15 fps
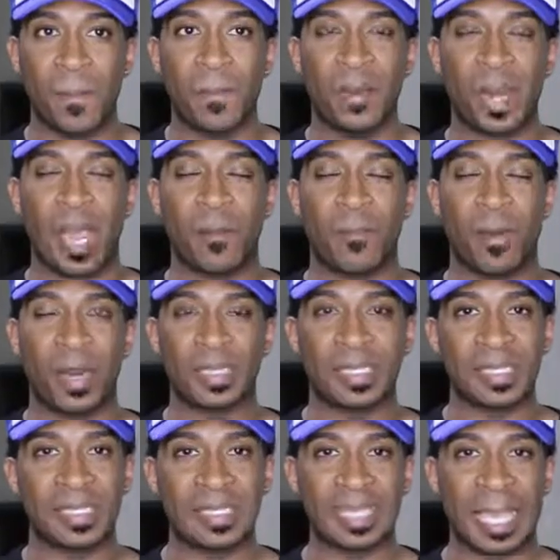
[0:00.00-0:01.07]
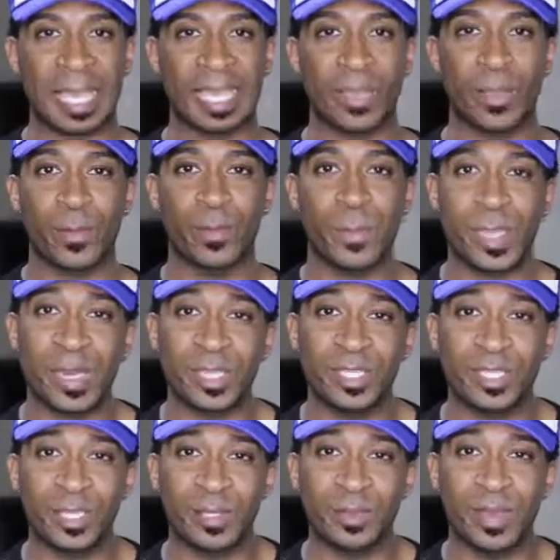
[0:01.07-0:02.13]
but I wanted to stay committed
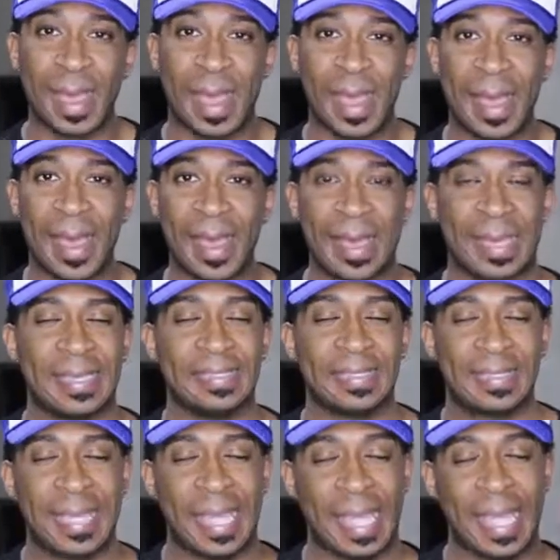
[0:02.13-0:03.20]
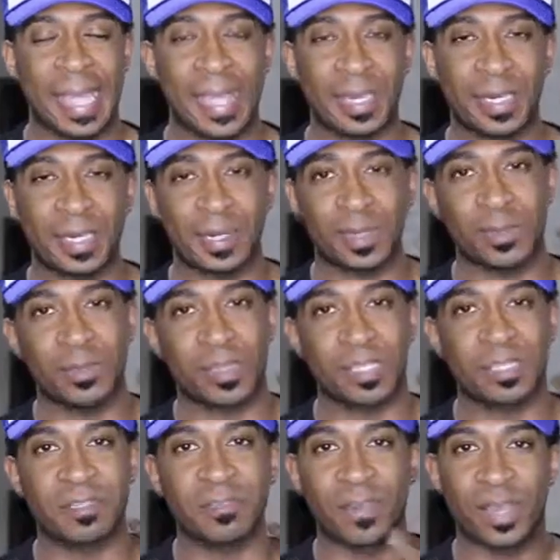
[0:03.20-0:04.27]
to you guys and do
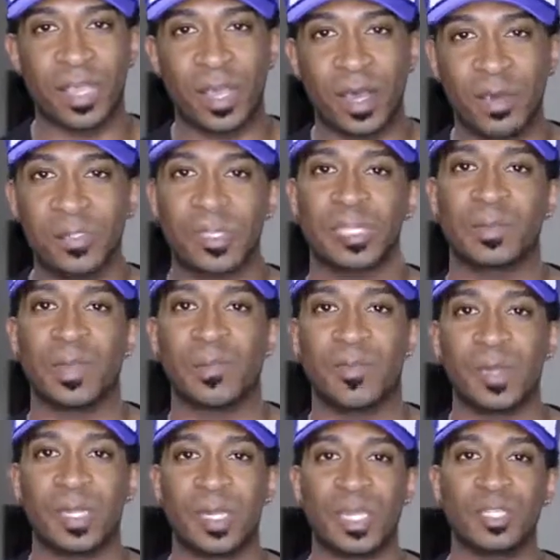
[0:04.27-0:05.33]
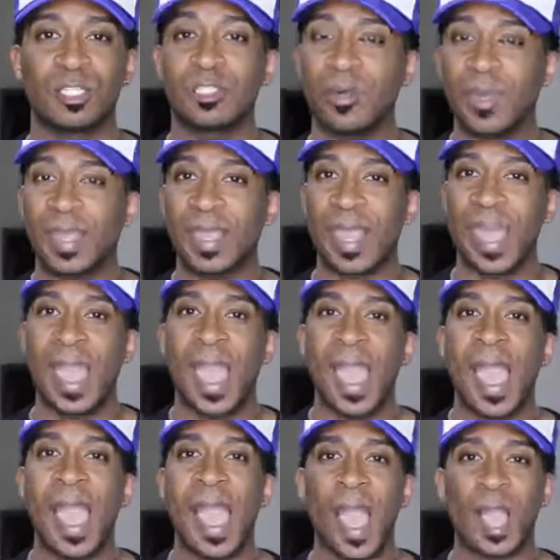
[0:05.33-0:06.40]
this video since we've been enjoying
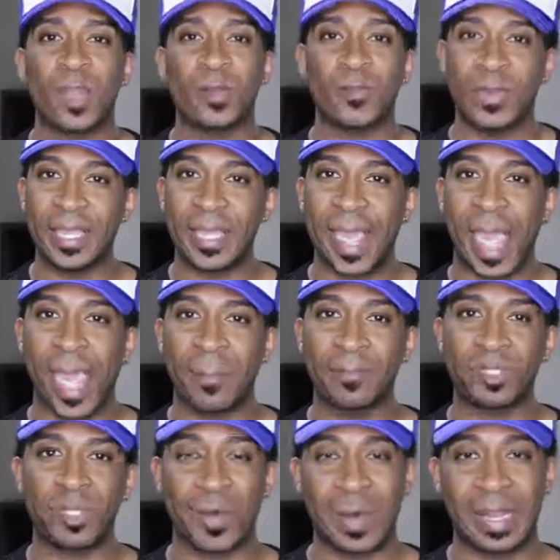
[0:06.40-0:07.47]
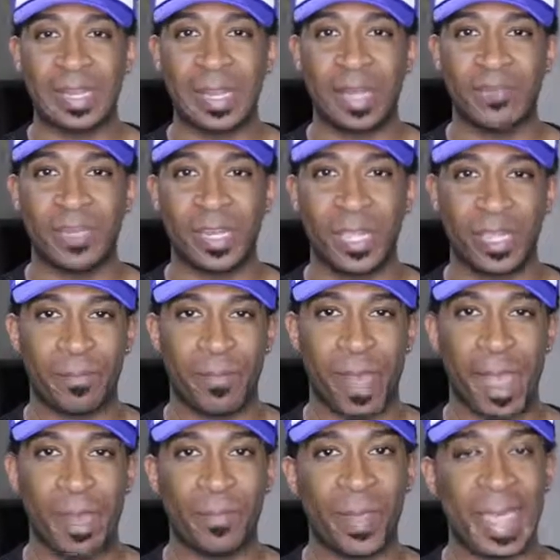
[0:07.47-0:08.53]
our recaps on Love and Hip
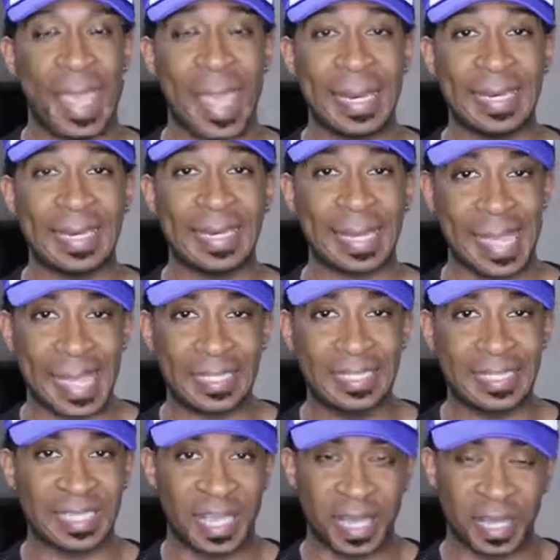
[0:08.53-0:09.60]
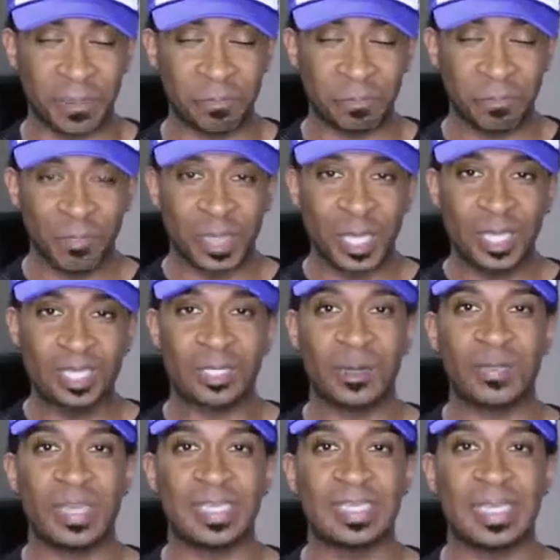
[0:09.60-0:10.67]
Hop Atlanta. So
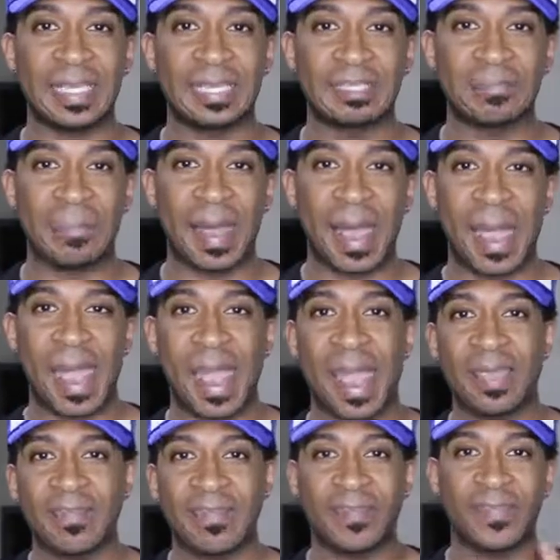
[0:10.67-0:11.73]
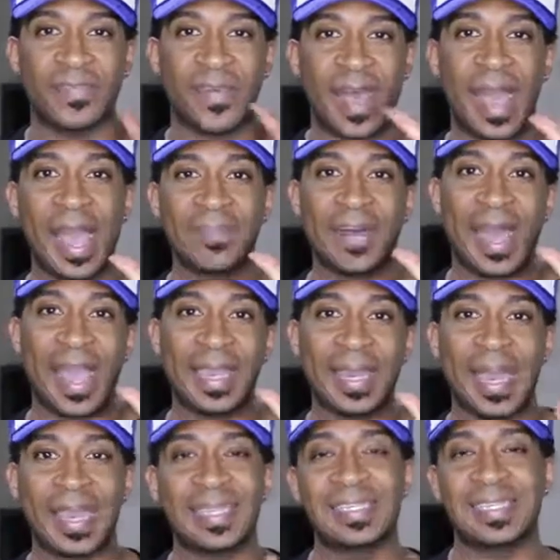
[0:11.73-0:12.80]
this is my 5
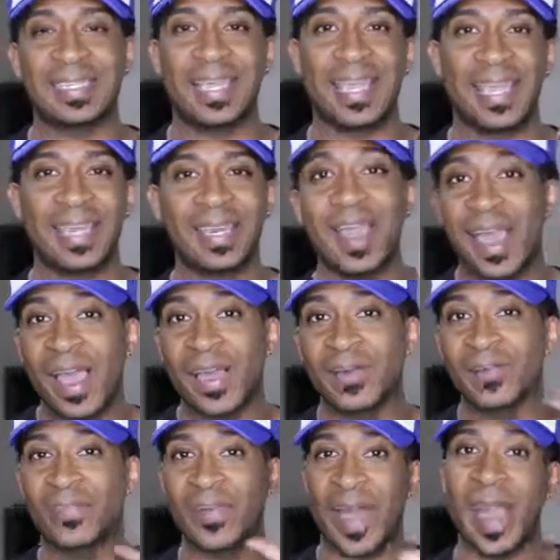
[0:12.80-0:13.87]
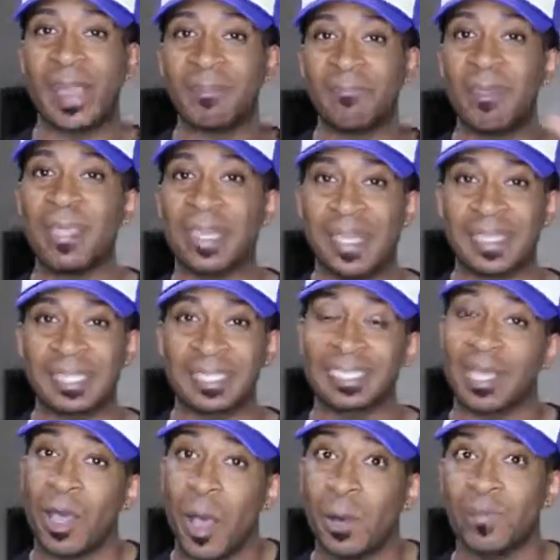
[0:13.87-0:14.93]
highlights in 5
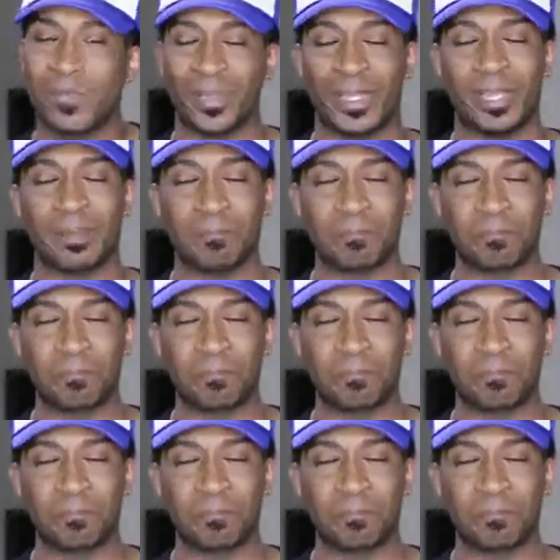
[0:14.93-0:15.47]
minutes, hopefully.